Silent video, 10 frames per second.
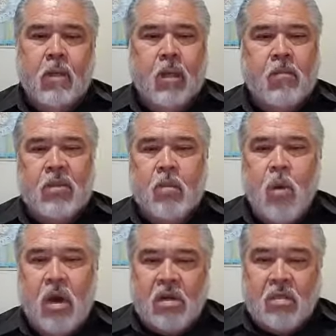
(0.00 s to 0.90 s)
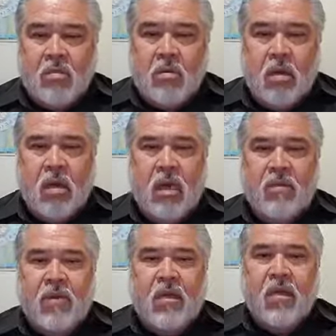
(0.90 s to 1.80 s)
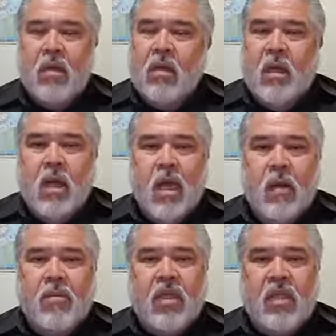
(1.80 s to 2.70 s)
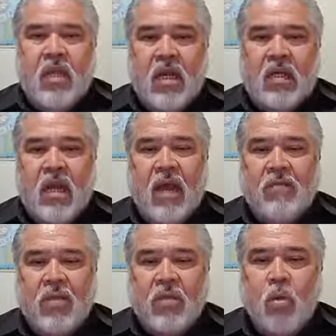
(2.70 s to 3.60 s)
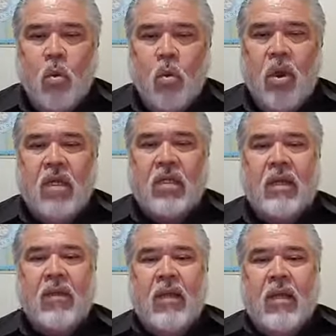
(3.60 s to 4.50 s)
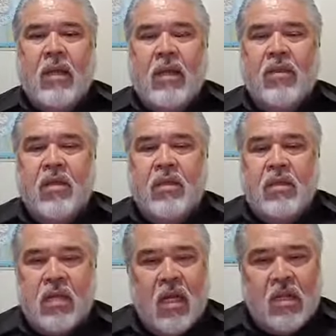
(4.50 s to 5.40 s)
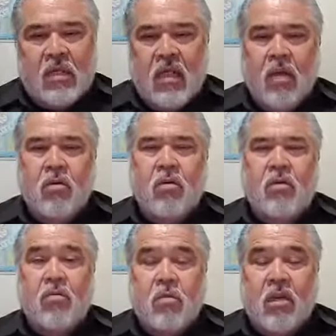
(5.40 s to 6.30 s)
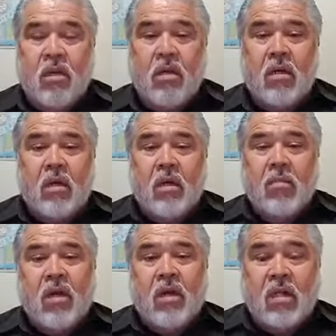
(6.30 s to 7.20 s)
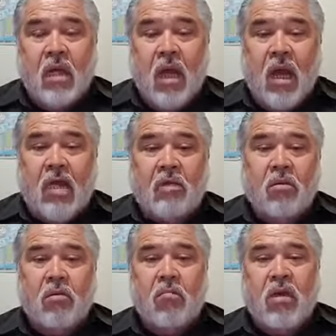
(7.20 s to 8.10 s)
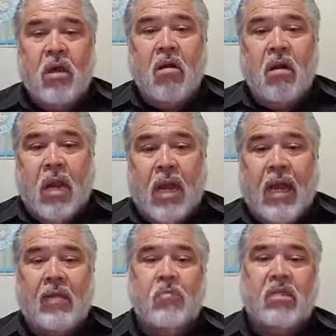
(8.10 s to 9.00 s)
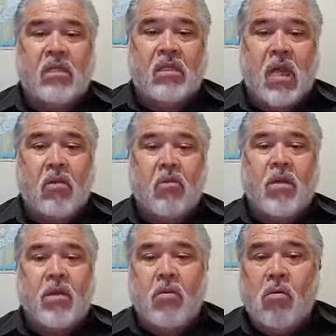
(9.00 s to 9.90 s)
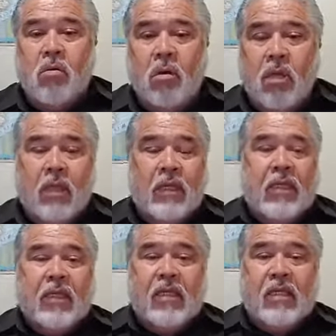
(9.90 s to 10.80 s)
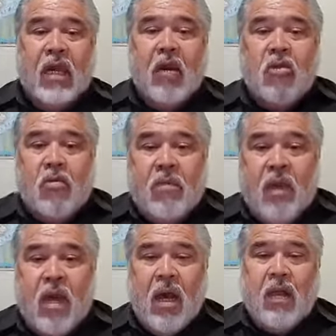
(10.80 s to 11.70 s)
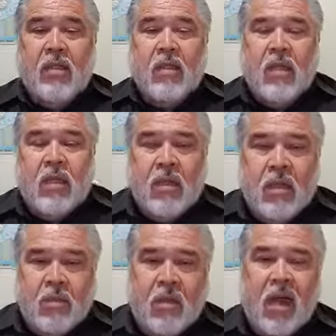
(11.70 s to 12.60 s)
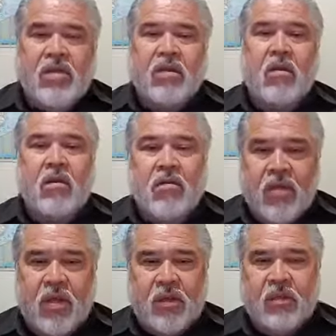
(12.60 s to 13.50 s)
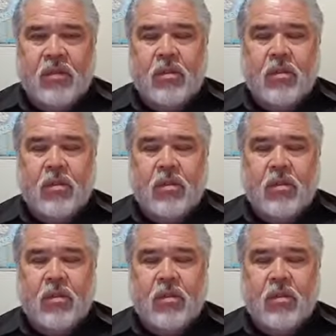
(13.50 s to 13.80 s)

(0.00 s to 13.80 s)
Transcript: I mean, the water's so clear, everything I mean, that is life. There's no worries. And, and the sun is not going to be there because God is going to be our light, which is not going to be cold. It's not going to be hot. Imagine all of this.